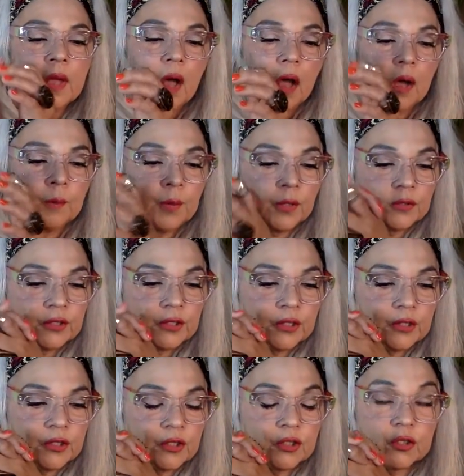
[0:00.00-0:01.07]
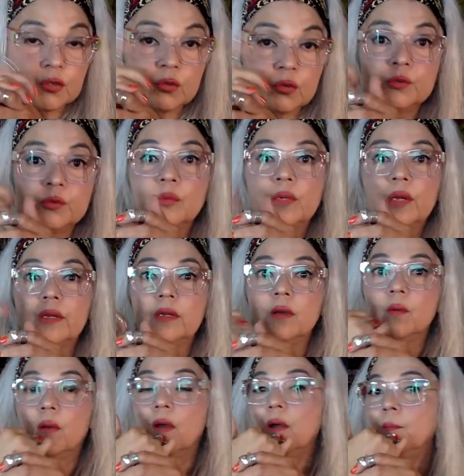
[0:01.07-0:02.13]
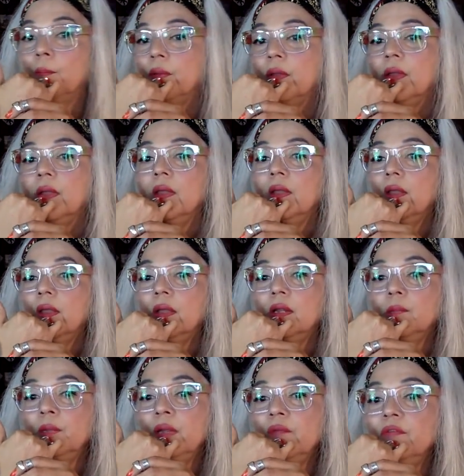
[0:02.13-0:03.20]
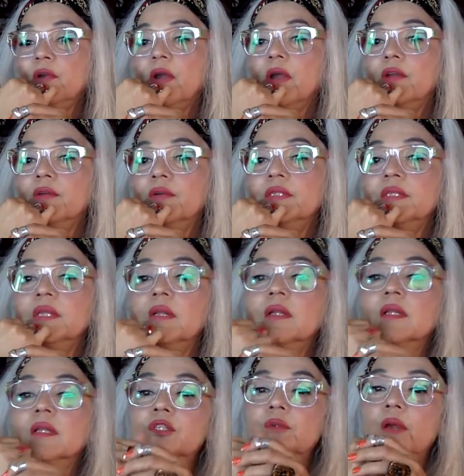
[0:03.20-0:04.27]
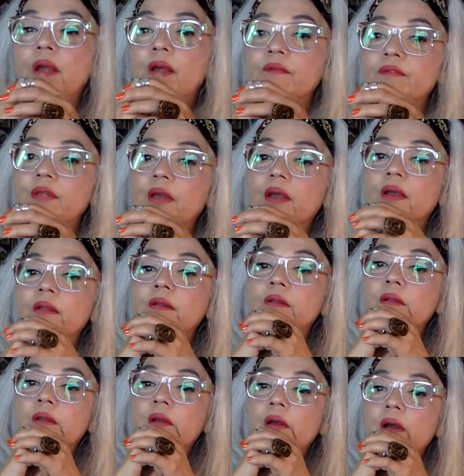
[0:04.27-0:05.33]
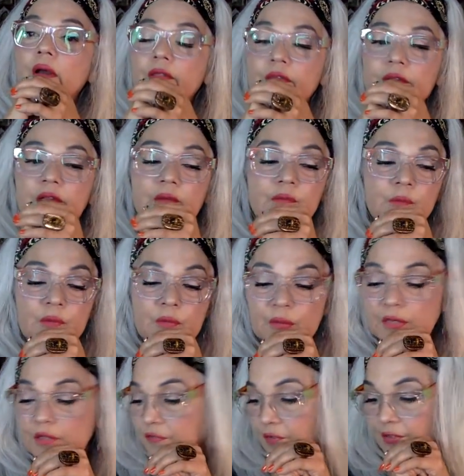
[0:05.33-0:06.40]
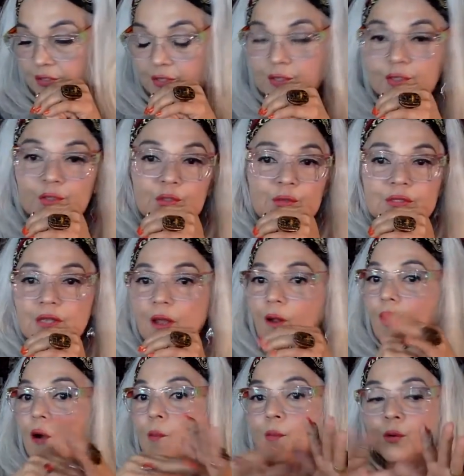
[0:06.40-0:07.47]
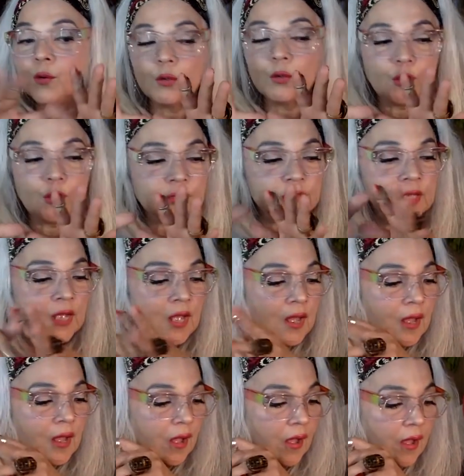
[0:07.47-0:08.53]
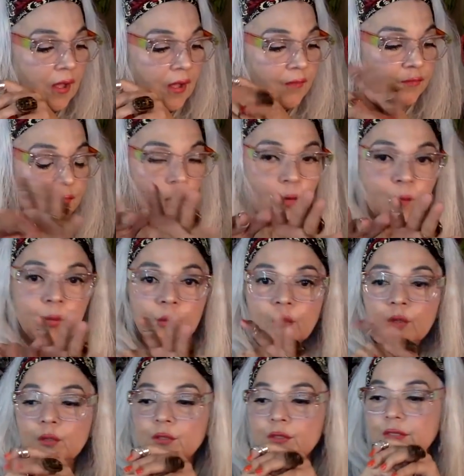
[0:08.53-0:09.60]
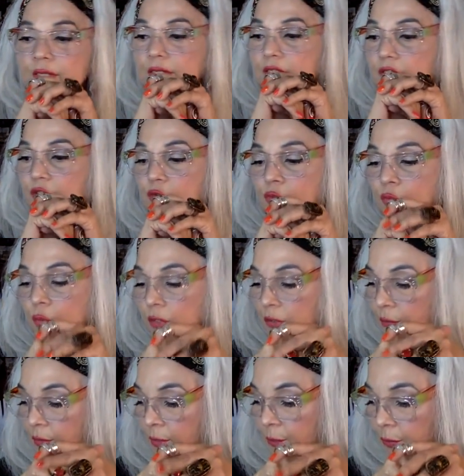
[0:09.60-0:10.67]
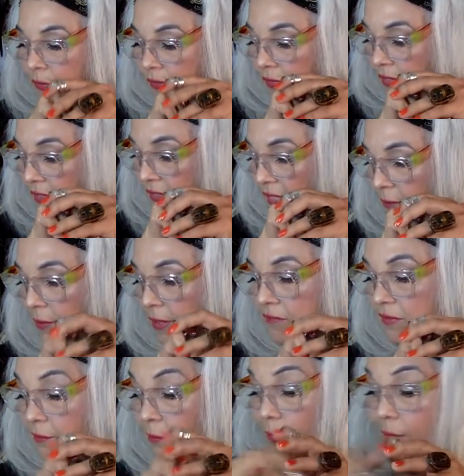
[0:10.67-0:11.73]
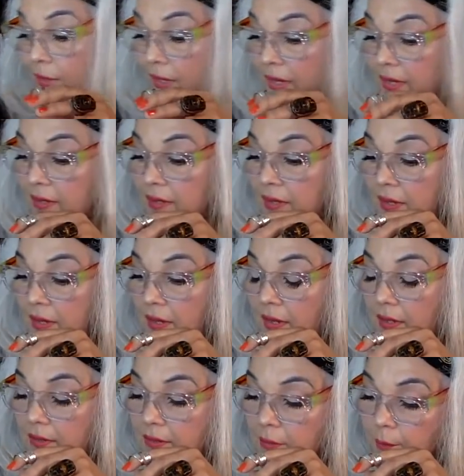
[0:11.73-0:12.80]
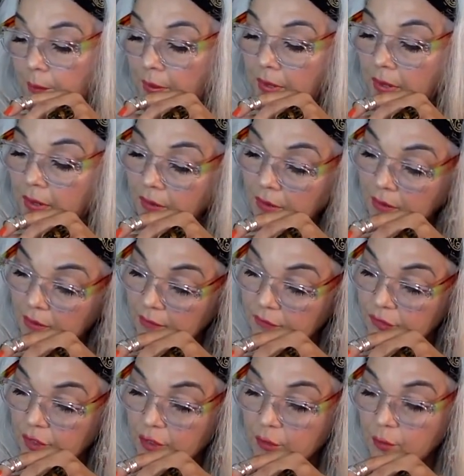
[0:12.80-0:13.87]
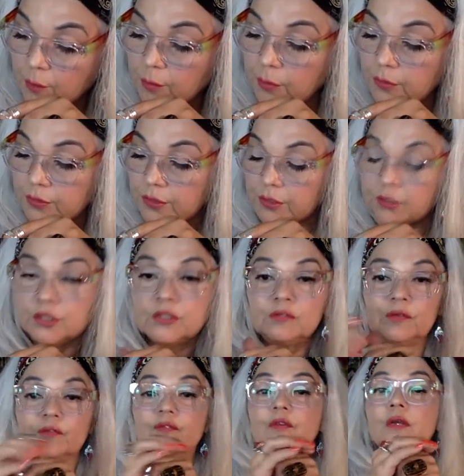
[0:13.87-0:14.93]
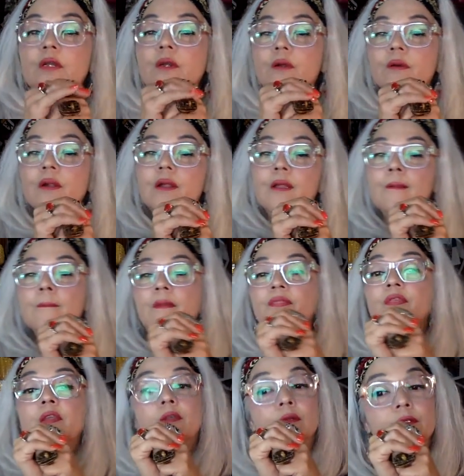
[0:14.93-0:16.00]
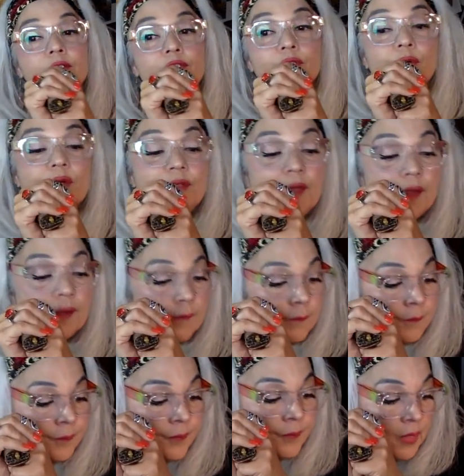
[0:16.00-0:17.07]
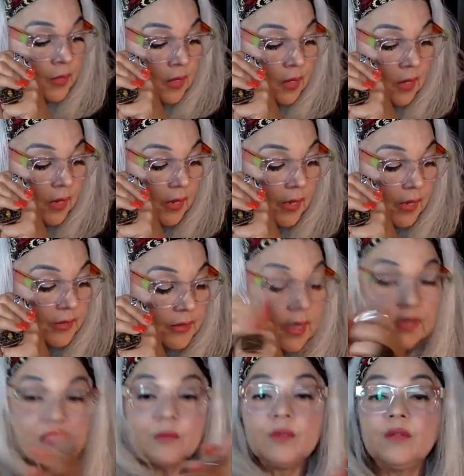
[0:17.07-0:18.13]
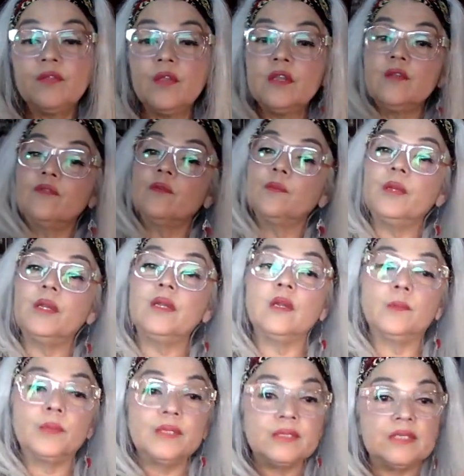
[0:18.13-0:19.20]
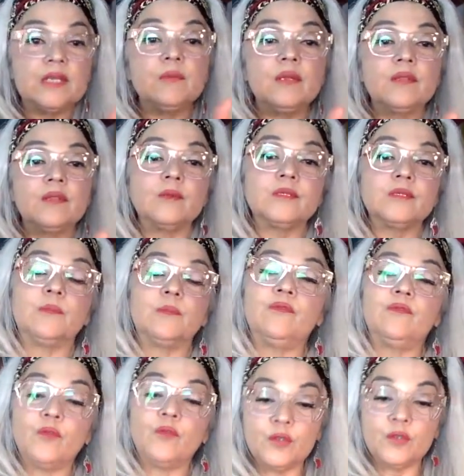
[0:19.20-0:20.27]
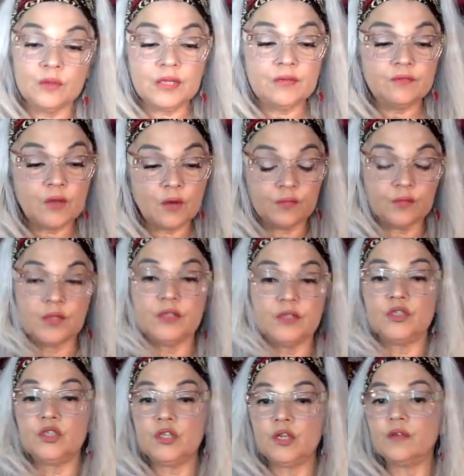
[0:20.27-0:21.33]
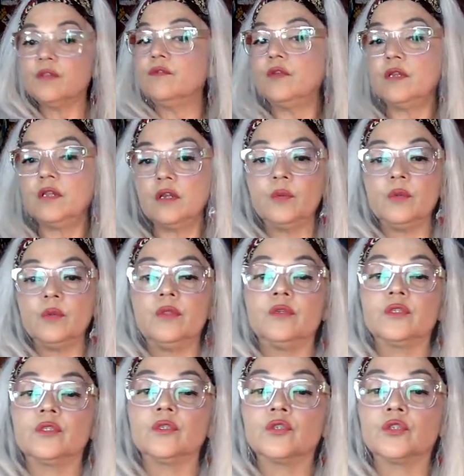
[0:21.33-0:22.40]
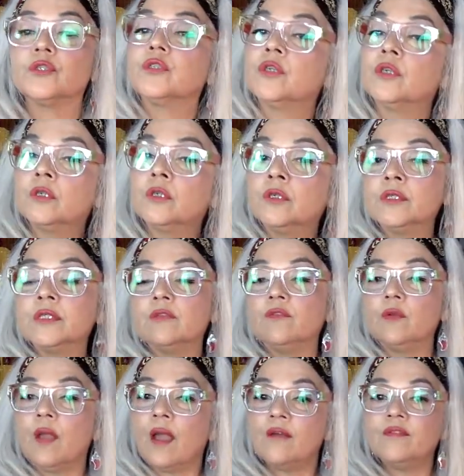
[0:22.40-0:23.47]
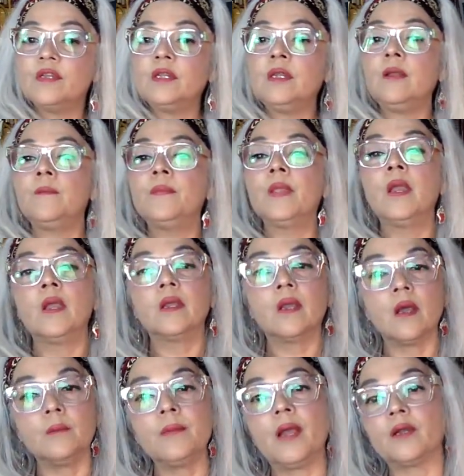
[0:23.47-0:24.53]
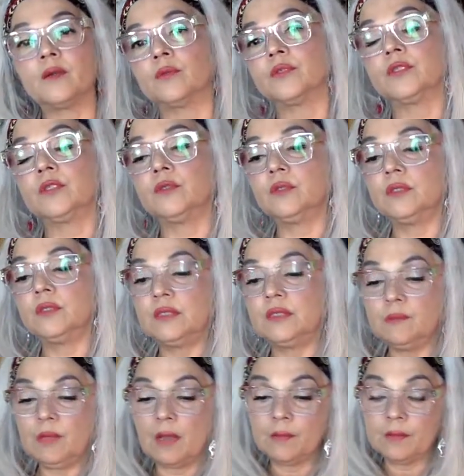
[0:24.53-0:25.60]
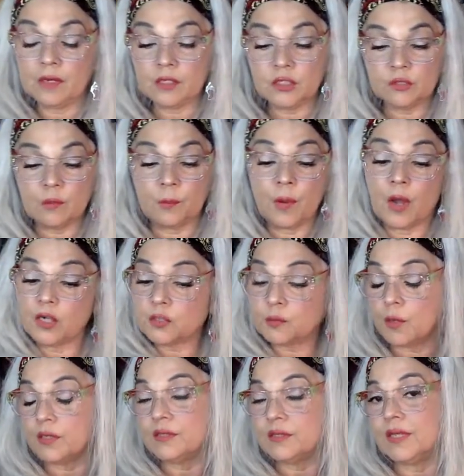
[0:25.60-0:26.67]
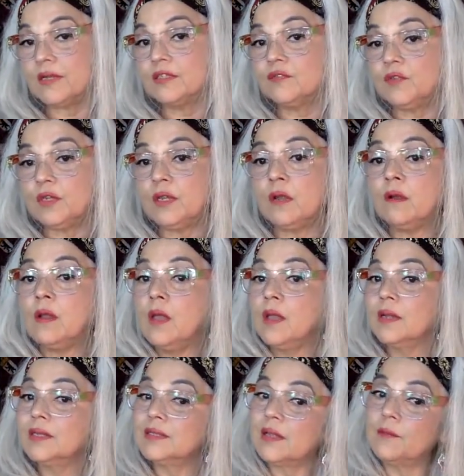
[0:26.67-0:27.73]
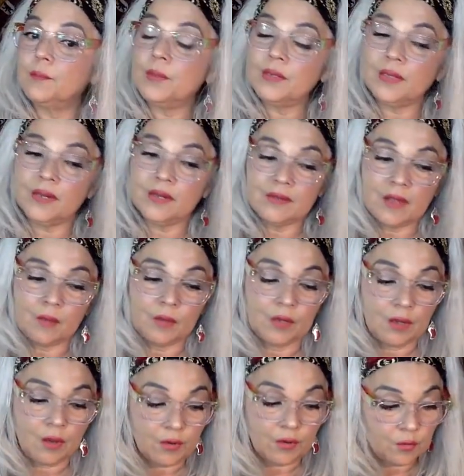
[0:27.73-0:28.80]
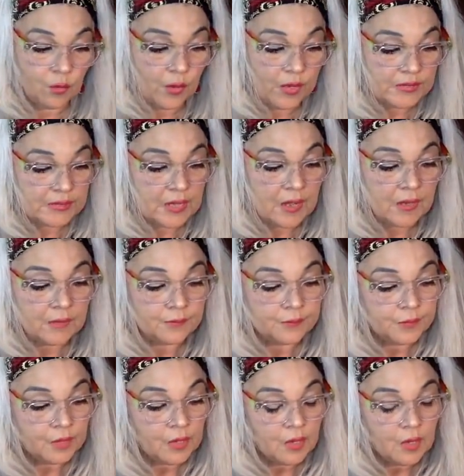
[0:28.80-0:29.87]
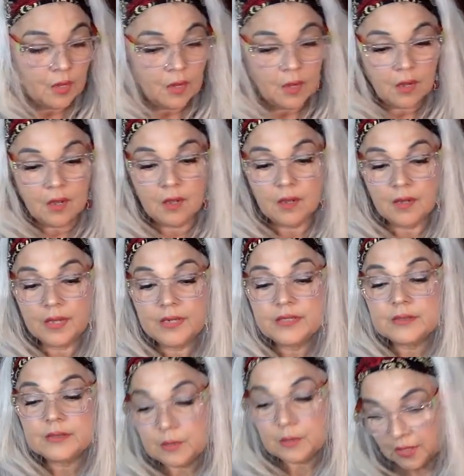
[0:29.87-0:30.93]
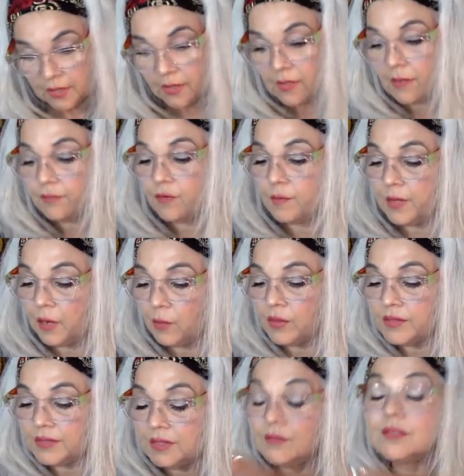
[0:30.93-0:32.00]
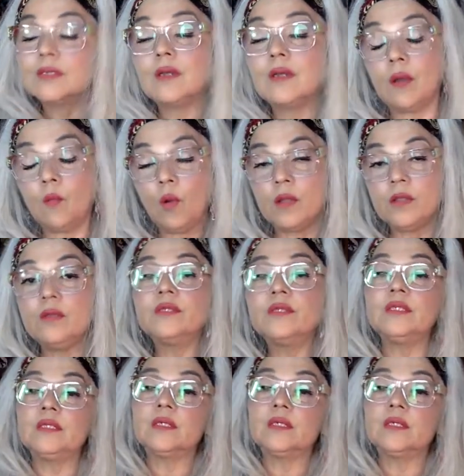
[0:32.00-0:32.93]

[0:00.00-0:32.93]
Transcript: I'll post it in the description when I go up. And let me have your address and I'll let you have that. I think that would be really fun to look through. It's got all pearls, uh, faux pearls, and just really, really pretty things. And I may even put a, a little pair of genuine pearls in there just for fun. All right. I think you'll enjoy that. And guys, I want to thank you for being here. Please give me a thumbs up before you leave. Don't forget to share the video with your social circles if you have any. Come back real soon and see me. I'm going to do a Poshmark sales video because I've been letting that one go to the wayside. Uh, and it's been kicking up for me. And I want to see the, I want you to see the